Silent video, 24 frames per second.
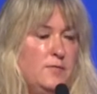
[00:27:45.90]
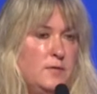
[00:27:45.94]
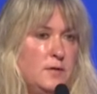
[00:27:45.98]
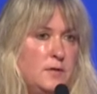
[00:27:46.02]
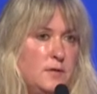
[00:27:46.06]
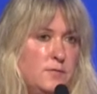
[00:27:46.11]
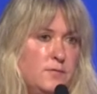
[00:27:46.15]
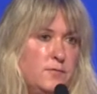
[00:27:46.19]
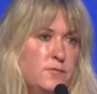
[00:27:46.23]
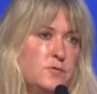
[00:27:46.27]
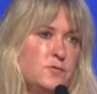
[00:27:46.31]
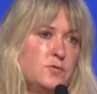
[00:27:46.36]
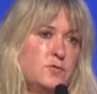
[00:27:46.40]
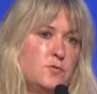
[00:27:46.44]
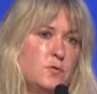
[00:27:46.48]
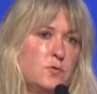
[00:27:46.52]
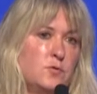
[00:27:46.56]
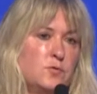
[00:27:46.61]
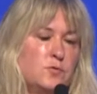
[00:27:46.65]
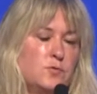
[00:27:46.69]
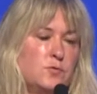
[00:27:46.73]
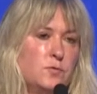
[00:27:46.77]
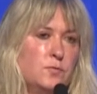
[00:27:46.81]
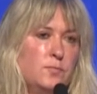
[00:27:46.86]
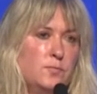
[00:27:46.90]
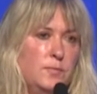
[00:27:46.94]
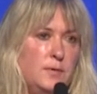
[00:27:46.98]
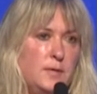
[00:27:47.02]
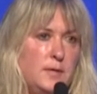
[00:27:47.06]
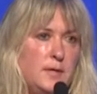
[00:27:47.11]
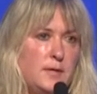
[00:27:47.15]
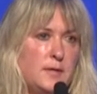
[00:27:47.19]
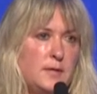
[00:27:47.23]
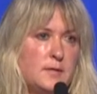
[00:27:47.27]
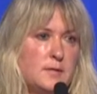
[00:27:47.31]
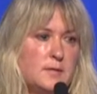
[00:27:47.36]
the infrastructure in
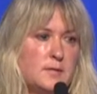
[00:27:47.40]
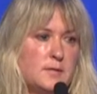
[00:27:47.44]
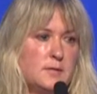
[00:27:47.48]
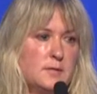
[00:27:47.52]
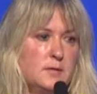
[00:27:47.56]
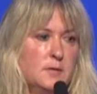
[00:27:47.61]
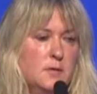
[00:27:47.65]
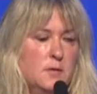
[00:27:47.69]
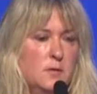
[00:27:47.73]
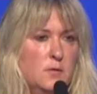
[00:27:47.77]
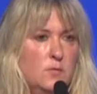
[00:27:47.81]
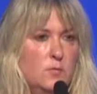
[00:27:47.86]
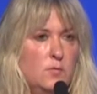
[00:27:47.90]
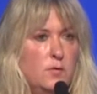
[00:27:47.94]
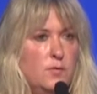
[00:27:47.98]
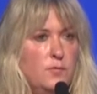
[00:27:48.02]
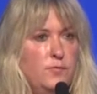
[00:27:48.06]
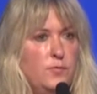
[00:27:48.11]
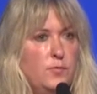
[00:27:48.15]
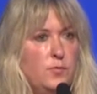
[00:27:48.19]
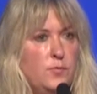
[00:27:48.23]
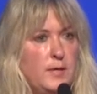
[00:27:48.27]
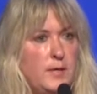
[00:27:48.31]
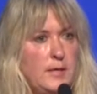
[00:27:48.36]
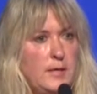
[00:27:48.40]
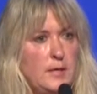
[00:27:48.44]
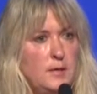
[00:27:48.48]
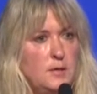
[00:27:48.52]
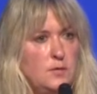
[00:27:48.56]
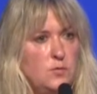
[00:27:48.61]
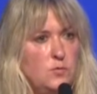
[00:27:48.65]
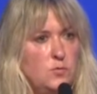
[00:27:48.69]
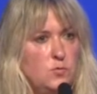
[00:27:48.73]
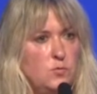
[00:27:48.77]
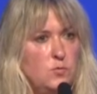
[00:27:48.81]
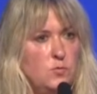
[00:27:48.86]
place. Well, if you
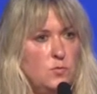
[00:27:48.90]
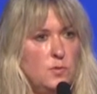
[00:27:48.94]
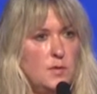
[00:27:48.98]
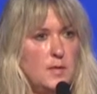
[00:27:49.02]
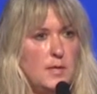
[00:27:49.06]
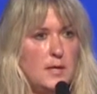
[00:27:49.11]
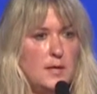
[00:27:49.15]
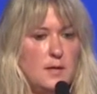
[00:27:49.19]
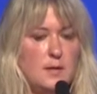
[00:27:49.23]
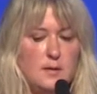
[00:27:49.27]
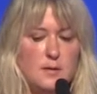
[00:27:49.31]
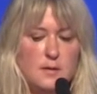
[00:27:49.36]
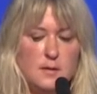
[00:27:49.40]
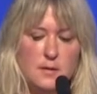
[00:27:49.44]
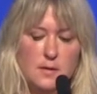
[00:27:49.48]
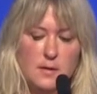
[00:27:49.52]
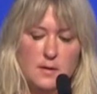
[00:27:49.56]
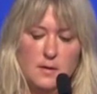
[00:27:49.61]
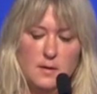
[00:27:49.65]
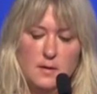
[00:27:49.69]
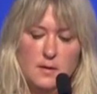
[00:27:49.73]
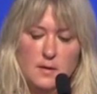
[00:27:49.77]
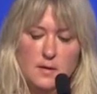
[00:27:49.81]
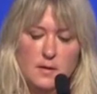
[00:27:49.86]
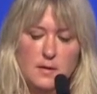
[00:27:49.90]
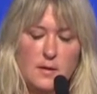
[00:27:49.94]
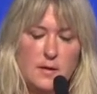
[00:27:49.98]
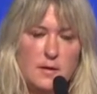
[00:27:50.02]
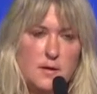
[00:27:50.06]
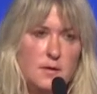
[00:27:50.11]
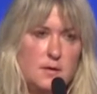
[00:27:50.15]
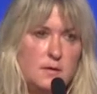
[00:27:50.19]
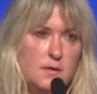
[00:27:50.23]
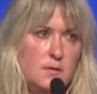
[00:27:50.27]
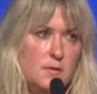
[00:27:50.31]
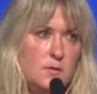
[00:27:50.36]
can't do that,
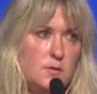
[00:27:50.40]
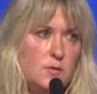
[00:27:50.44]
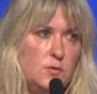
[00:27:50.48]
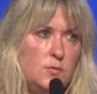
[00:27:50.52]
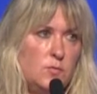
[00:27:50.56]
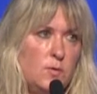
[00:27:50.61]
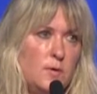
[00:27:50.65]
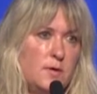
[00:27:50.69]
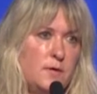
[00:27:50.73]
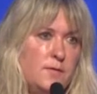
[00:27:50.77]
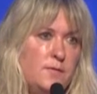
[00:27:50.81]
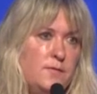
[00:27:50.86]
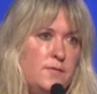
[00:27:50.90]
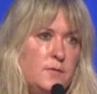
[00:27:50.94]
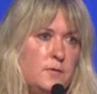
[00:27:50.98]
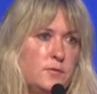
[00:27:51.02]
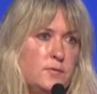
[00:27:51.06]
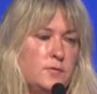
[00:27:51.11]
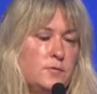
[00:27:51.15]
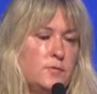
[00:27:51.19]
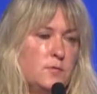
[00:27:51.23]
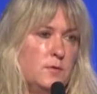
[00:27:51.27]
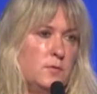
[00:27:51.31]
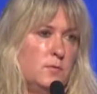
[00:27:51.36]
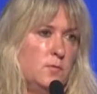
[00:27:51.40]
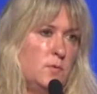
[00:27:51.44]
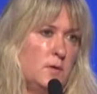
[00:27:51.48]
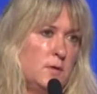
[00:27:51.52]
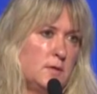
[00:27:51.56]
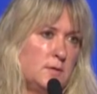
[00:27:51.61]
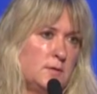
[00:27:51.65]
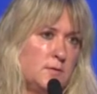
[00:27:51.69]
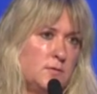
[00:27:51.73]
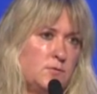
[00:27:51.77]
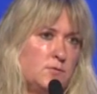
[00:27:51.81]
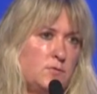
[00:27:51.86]
then you want to filter
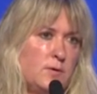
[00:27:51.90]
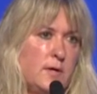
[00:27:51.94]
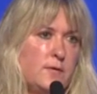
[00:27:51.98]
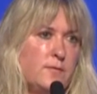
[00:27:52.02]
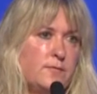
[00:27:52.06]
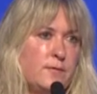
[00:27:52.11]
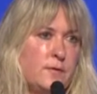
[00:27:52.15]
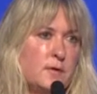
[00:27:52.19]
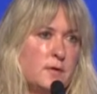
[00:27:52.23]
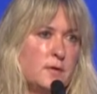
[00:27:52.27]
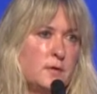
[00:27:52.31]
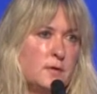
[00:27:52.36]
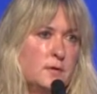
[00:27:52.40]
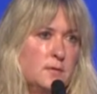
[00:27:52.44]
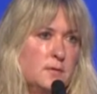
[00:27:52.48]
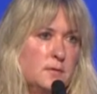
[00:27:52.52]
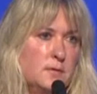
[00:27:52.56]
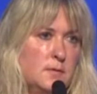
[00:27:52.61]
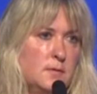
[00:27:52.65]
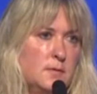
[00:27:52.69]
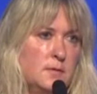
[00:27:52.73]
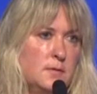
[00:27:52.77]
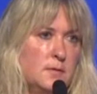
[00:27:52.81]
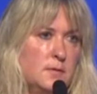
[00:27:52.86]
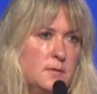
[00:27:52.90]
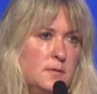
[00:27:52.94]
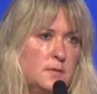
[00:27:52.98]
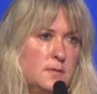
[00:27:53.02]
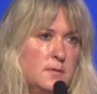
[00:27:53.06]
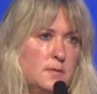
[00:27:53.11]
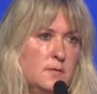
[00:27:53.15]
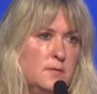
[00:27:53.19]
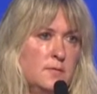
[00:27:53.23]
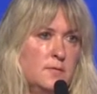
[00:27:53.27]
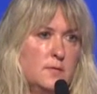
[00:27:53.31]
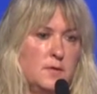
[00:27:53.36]
unwanted traffic,
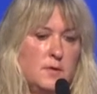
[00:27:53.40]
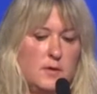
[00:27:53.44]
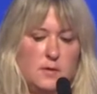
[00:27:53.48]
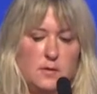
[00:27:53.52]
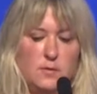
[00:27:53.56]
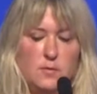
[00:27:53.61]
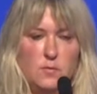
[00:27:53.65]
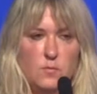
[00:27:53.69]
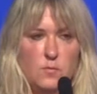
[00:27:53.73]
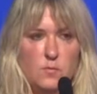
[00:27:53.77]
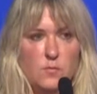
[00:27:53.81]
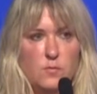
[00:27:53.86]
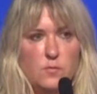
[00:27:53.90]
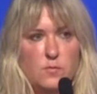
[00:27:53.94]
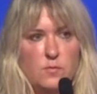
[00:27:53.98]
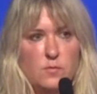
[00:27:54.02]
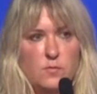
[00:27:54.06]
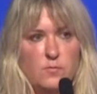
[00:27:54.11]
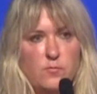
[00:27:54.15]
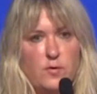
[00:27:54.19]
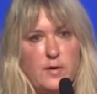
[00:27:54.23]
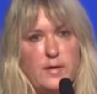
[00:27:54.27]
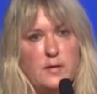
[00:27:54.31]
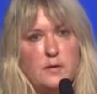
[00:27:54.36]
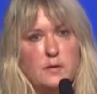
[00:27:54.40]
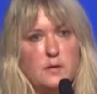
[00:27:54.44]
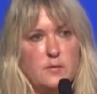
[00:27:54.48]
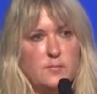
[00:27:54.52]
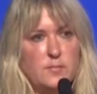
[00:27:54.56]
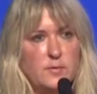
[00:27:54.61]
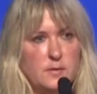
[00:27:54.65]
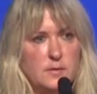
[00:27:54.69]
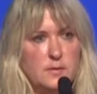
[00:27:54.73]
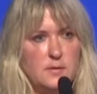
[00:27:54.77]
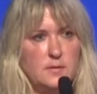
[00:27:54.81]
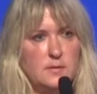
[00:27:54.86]
right? Or rate
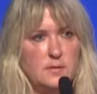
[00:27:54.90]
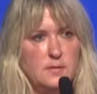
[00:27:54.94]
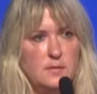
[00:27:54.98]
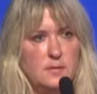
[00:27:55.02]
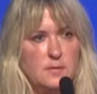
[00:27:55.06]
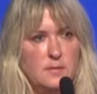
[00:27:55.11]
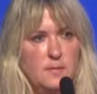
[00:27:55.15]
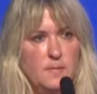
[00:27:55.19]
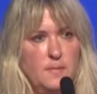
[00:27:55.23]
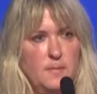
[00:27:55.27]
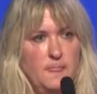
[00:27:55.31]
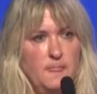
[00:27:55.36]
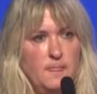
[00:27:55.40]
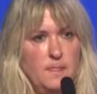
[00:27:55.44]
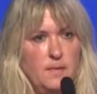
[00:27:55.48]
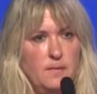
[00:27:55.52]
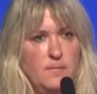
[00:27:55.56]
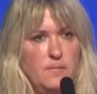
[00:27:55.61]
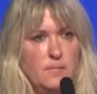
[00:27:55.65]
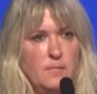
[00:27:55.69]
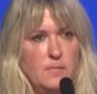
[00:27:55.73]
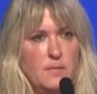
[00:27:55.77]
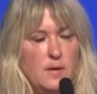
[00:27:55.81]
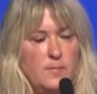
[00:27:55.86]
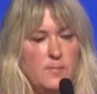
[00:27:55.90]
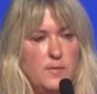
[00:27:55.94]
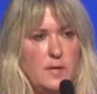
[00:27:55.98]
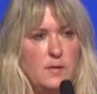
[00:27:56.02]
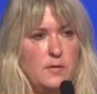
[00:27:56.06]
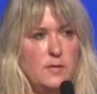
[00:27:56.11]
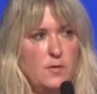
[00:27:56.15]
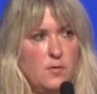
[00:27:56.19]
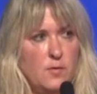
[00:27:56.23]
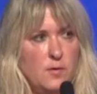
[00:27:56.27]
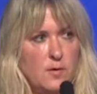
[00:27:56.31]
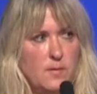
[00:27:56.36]
limit. I mean,
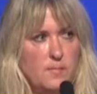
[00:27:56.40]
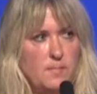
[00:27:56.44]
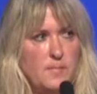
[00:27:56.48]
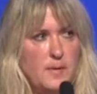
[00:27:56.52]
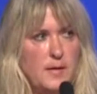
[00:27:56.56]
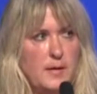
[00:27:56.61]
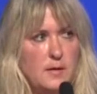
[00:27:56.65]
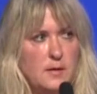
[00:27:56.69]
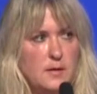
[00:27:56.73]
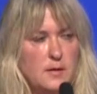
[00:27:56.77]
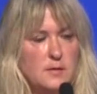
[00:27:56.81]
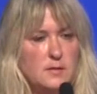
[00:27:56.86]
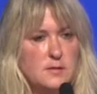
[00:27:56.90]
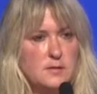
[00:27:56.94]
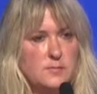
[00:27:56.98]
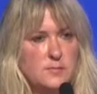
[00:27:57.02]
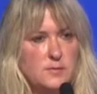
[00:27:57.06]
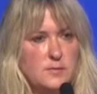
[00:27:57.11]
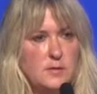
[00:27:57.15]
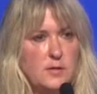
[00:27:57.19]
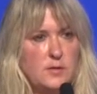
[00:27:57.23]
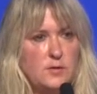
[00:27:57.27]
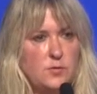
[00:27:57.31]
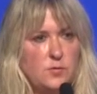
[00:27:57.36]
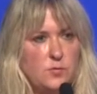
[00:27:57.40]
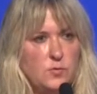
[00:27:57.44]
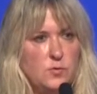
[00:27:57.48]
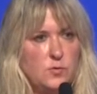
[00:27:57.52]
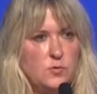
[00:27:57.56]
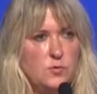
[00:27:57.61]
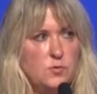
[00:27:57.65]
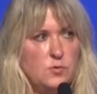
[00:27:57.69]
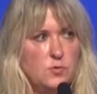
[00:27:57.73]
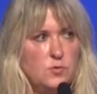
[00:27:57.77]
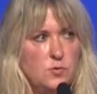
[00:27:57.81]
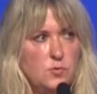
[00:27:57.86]
there are mechanisms that you
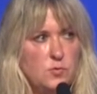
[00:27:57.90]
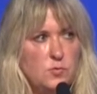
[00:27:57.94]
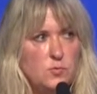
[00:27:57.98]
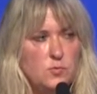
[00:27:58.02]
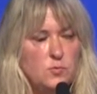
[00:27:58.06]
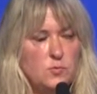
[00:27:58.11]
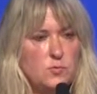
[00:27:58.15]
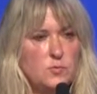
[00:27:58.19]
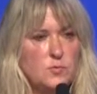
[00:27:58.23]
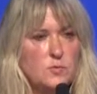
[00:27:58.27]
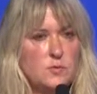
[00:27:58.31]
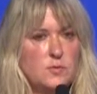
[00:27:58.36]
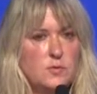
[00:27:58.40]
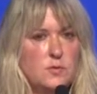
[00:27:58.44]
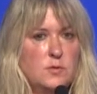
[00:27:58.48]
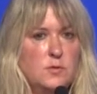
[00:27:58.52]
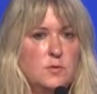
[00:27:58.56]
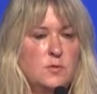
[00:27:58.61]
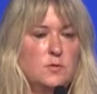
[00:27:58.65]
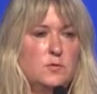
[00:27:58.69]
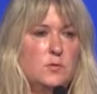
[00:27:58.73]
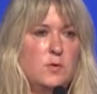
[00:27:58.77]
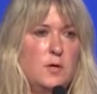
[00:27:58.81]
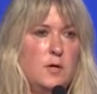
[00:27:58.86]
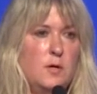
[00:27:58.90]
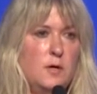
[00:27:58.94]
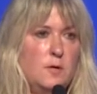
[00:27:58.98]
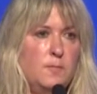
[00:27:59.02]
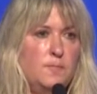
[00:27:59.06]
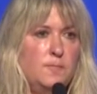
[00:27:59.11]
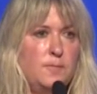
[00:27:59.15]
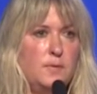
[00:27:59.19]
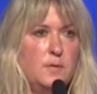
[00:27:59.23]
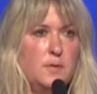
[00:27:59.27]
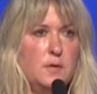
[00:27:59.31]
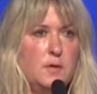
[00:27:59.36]
can use to
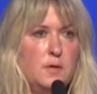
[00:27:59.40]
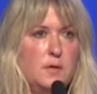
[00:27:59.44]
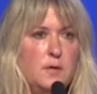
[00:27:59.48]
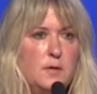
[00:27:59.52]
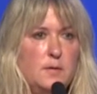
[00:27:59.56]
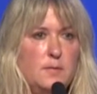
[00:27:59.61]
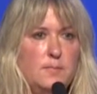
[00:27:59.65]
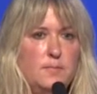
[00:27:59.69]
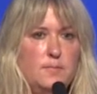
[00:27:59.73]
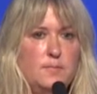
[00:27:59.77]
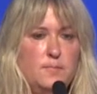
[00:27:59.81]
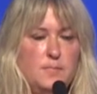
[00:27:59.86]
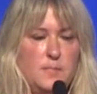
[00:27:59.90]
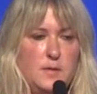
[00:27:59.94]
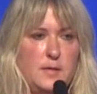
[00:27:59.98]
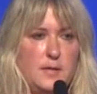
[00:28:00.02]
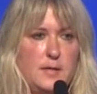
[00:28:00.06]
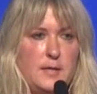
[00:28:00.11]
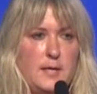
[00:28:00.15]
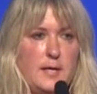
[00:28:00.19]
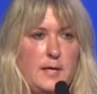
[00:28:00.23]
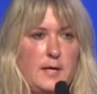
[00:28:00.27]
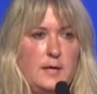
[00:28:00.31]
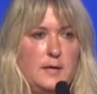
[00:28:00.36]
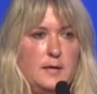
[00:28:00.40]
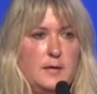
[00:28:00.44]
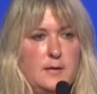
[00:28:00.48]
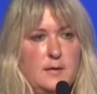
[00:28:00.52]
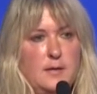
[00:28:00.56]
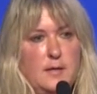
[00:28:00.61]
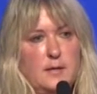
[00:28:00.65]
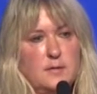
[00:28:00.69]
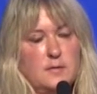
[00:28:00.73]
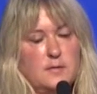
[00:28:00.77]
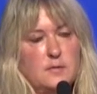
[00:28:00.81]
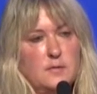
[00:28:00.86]
help um, mitigate
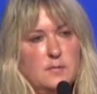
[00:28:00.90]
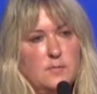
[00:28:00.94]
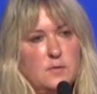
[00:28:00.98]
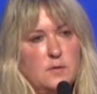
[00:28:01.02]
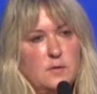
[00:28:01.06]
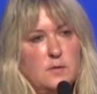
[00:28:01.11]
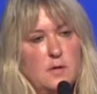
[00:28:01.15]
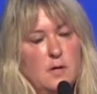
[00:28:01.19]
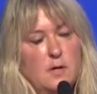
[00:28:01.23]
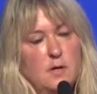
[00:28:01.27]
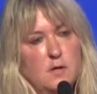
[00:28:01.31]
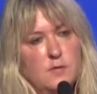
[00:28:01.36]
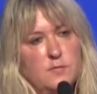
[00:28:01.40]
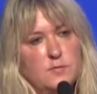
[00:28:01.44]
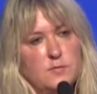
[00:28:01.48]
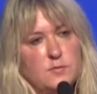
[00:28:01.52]
against some denial of